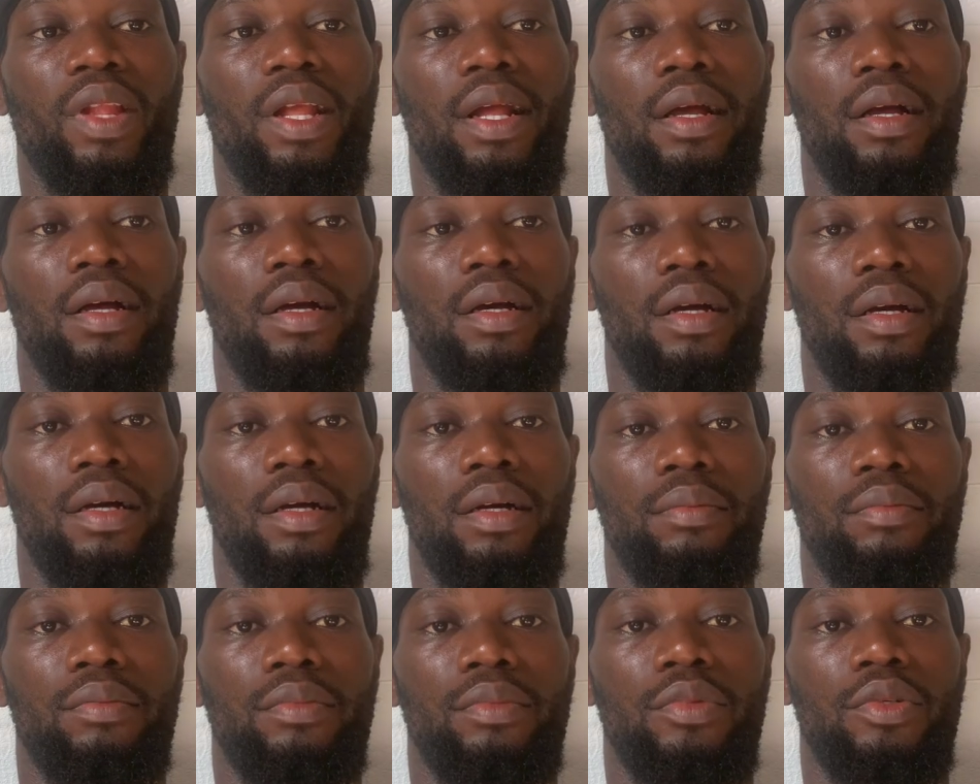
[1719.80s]

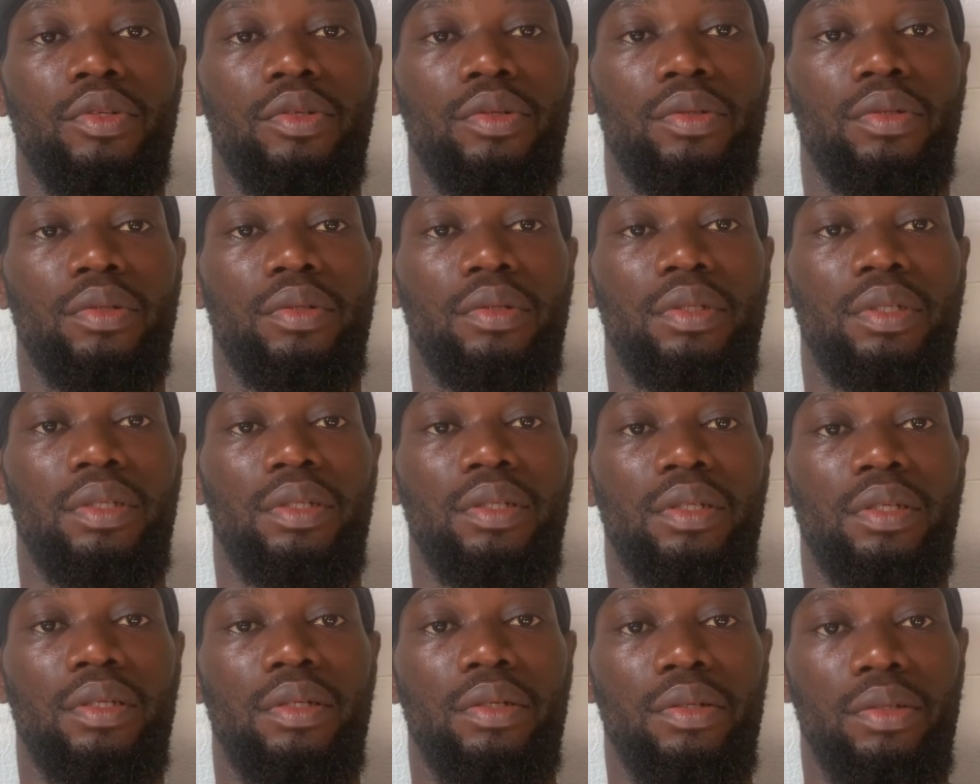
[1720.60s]
um,
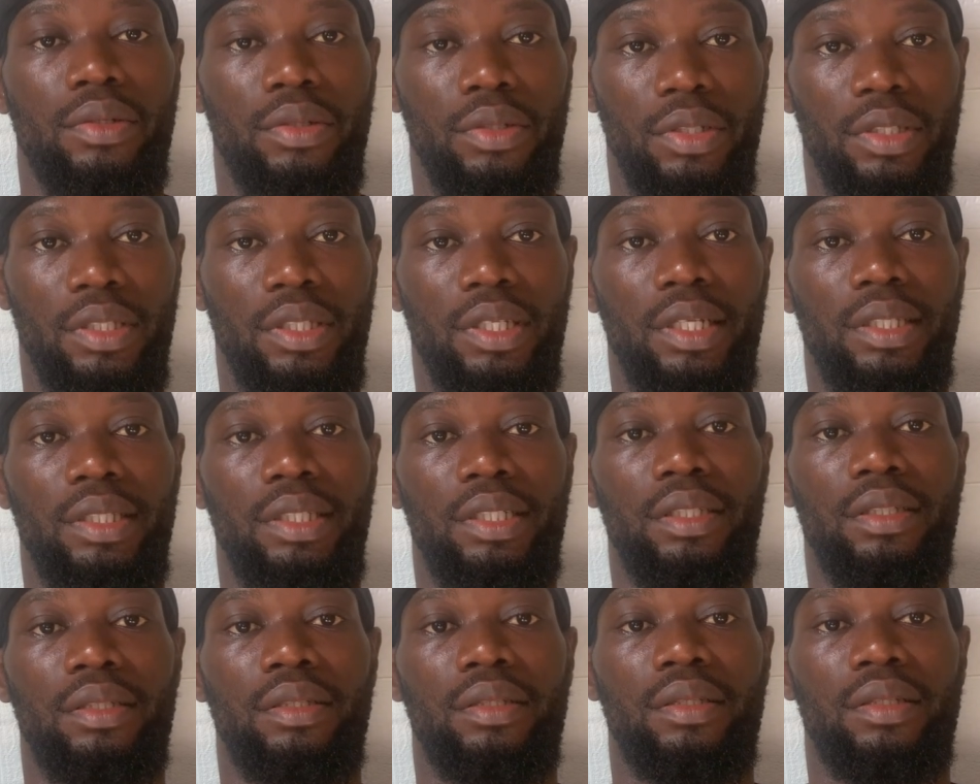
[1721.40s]

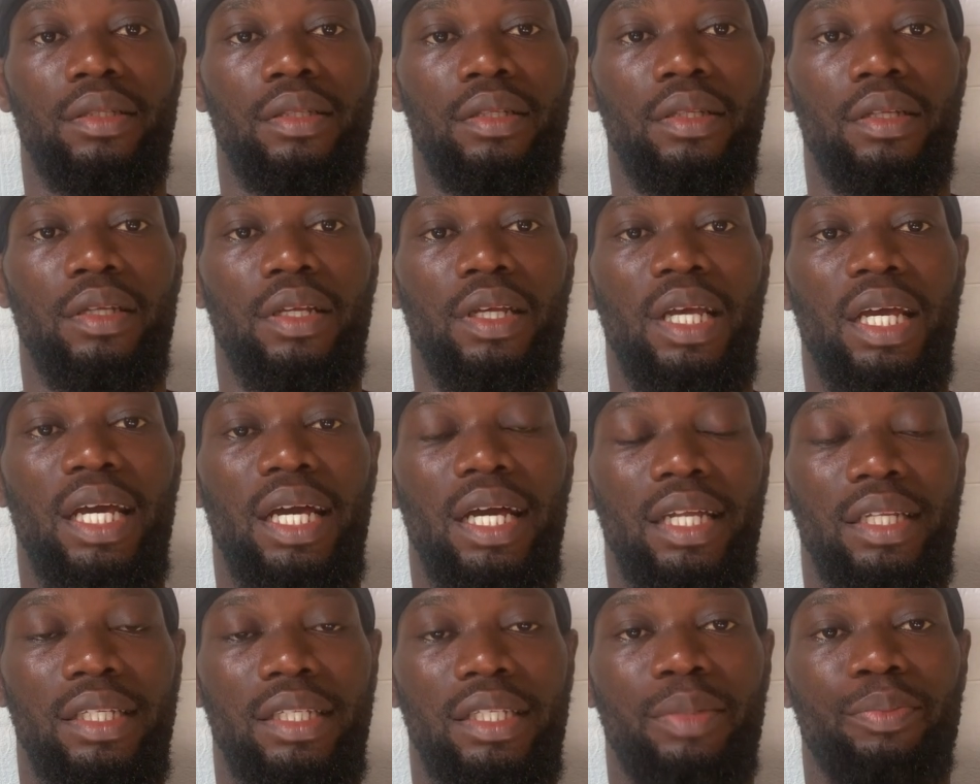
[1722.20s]
understanding
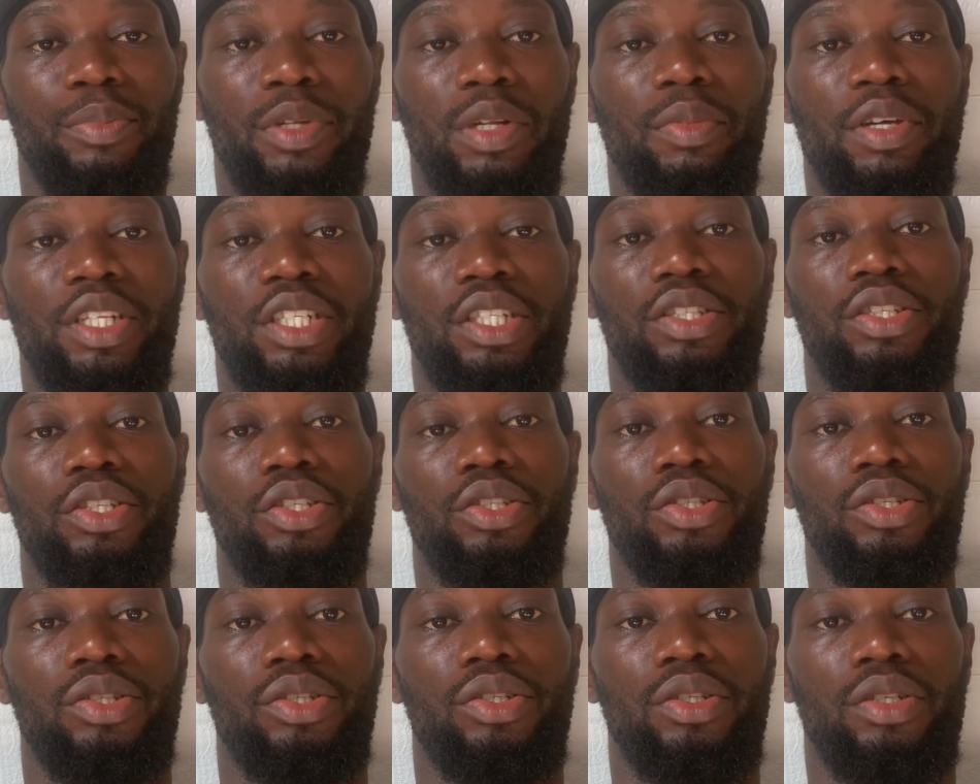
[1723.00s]
and implement it
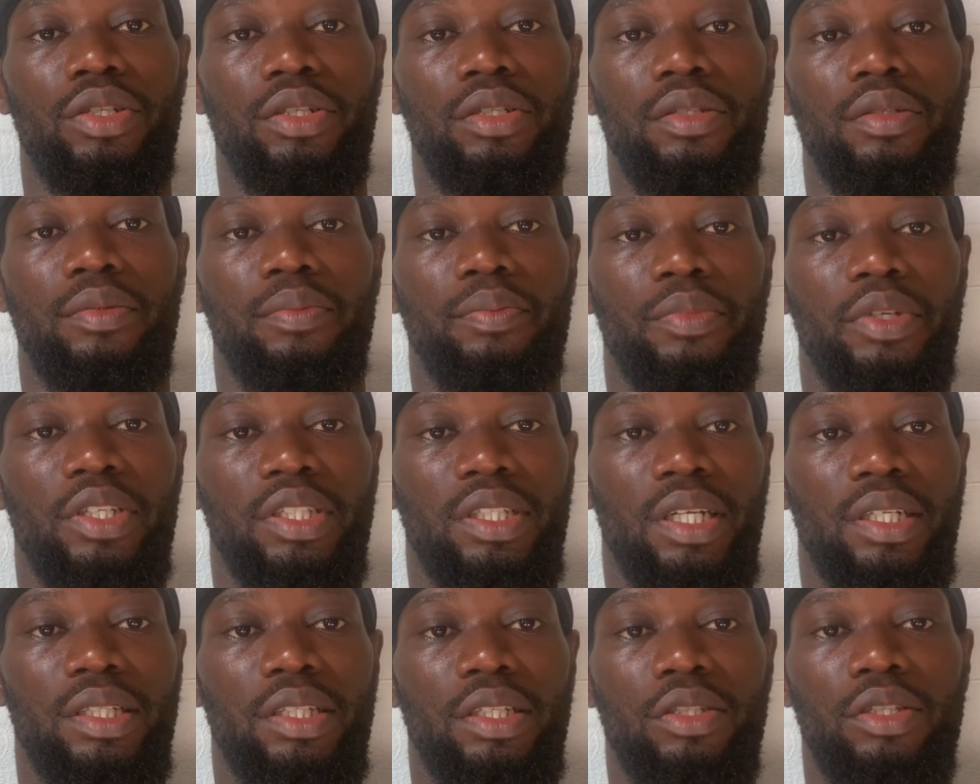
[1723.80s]
into your
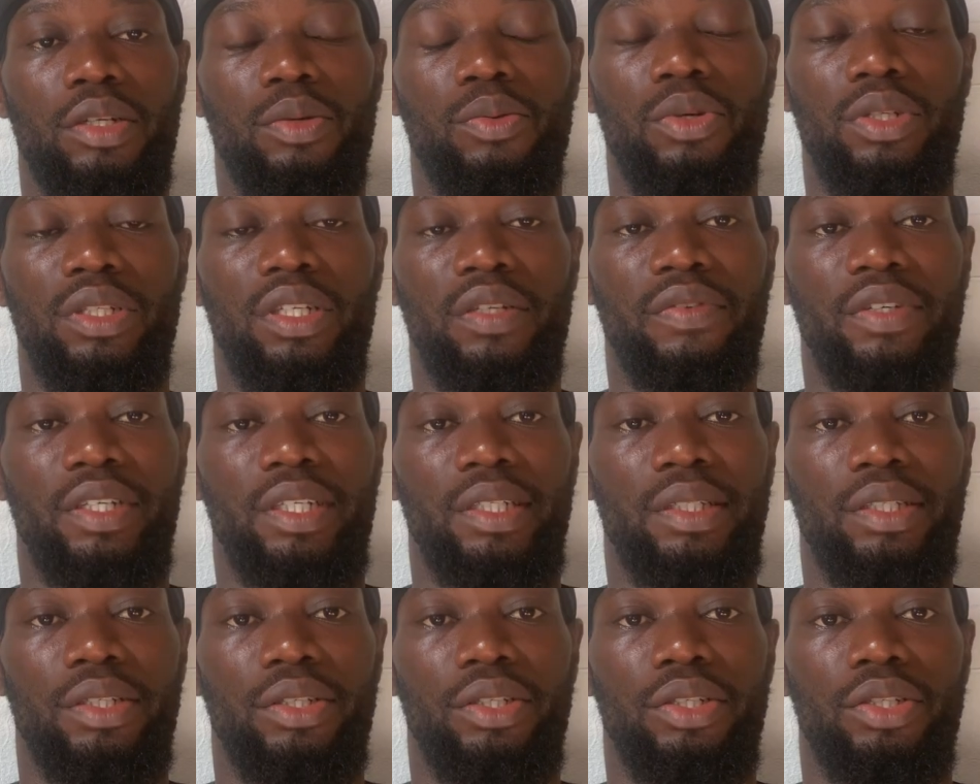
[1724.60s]
businesses or whatever it
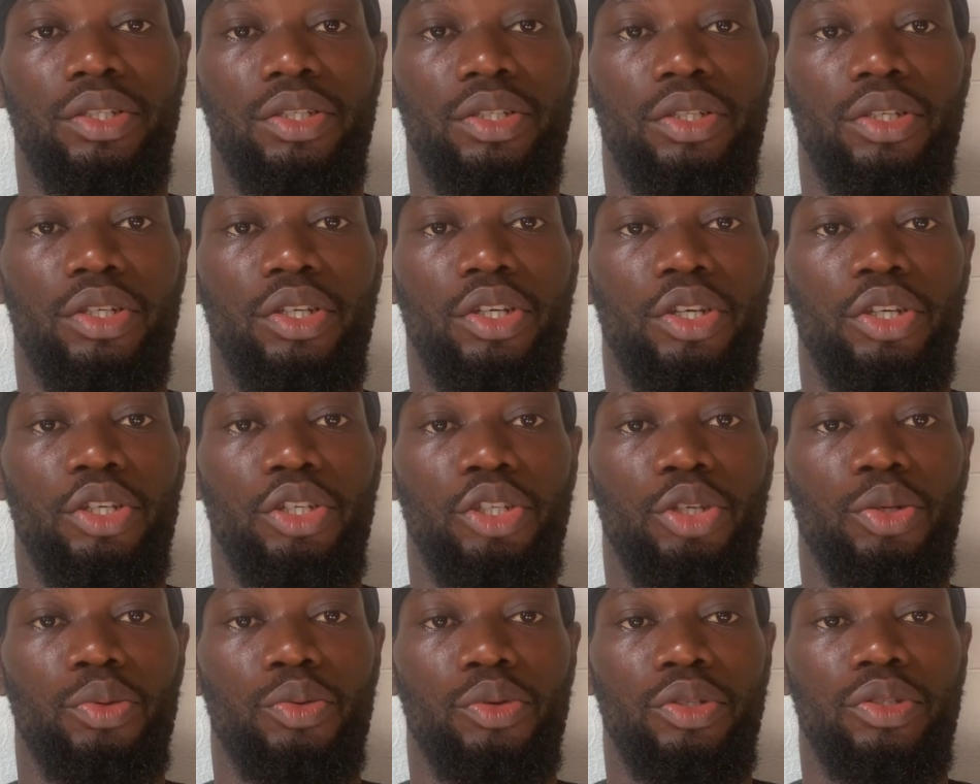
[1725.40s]
is
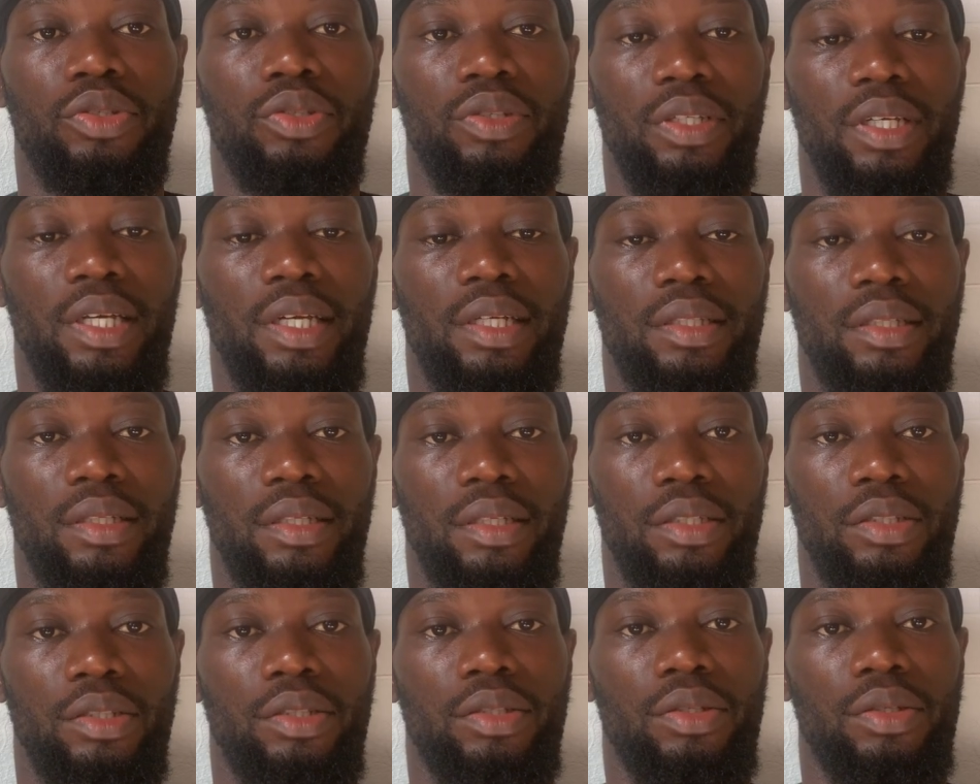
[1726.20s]
you want to get
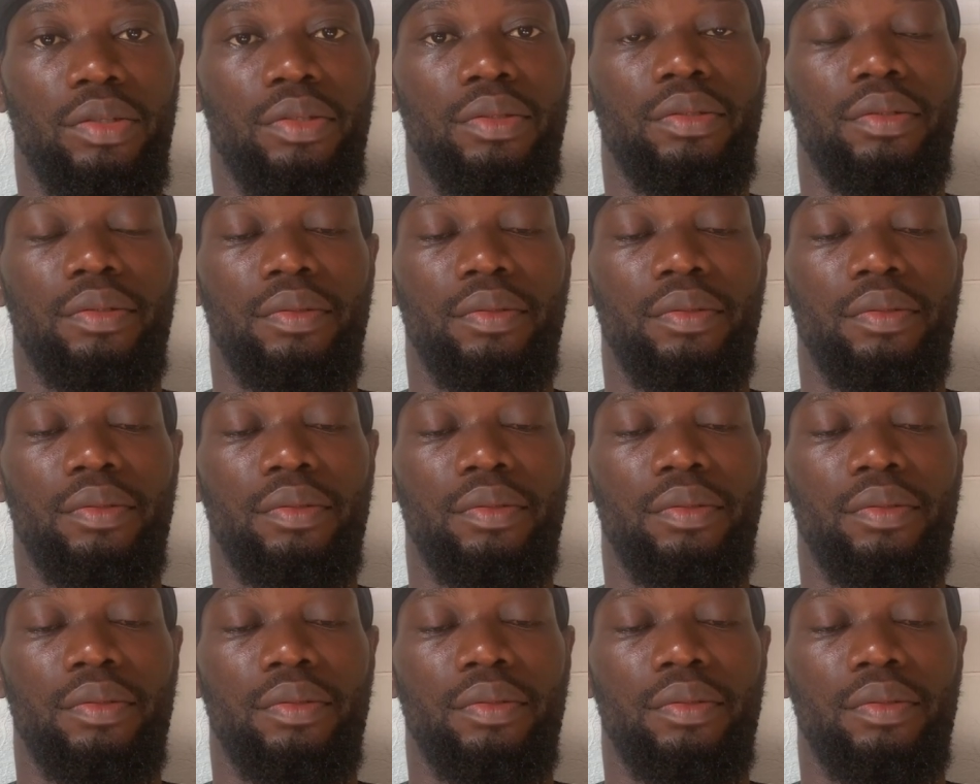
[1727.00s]
into.